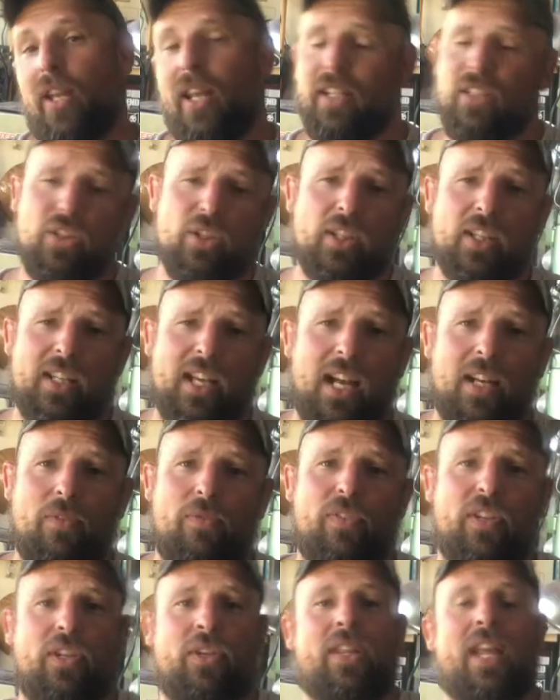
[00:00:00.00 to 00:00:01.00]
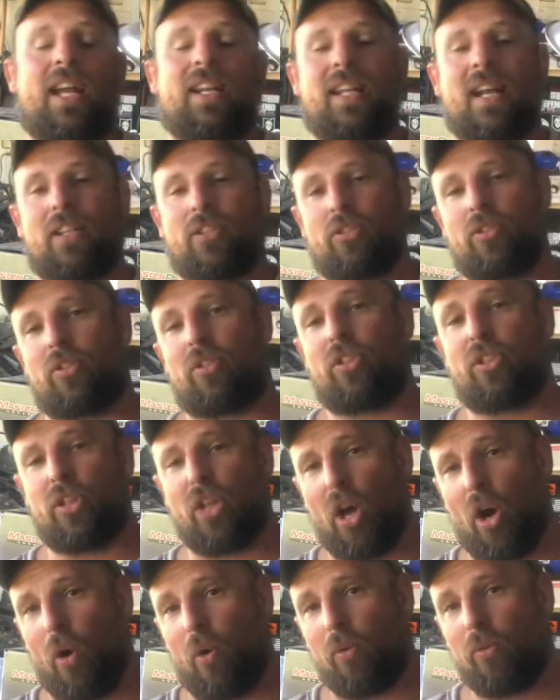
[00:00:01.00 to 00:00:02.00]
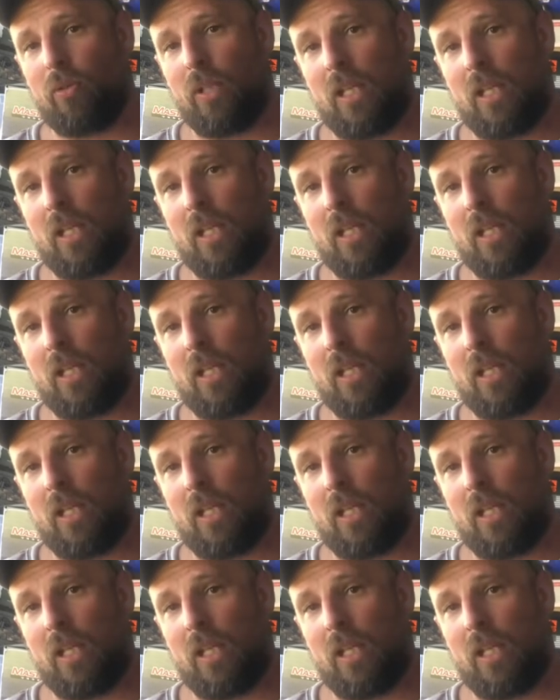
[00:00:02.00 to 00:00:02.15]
and you can kind of figure that out as you go.